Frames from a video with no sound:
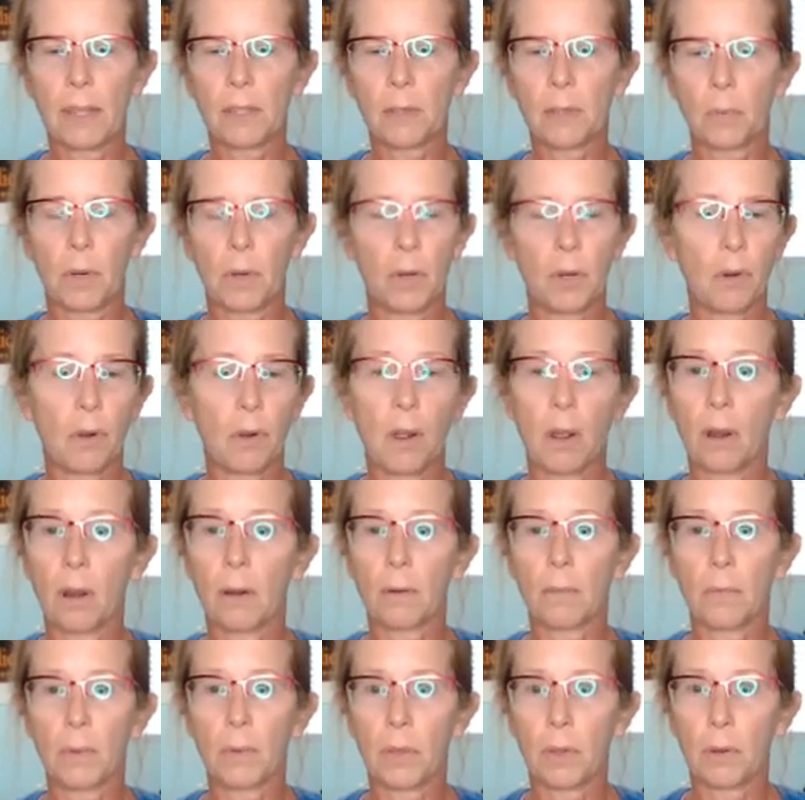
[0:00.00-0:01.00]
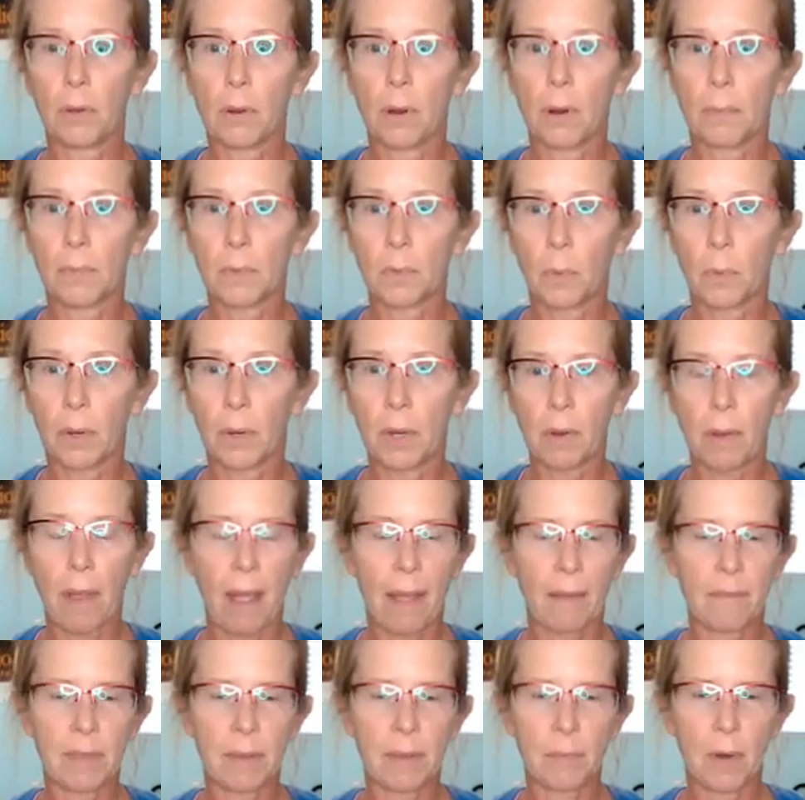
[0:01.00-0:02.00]
with your arms where you
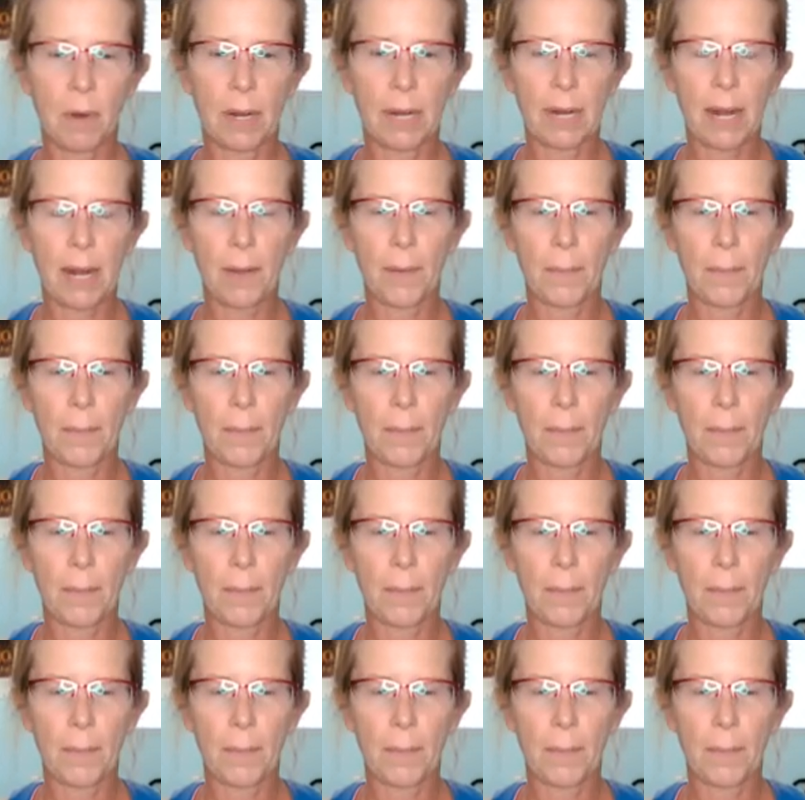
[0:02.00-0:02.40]
have them right now.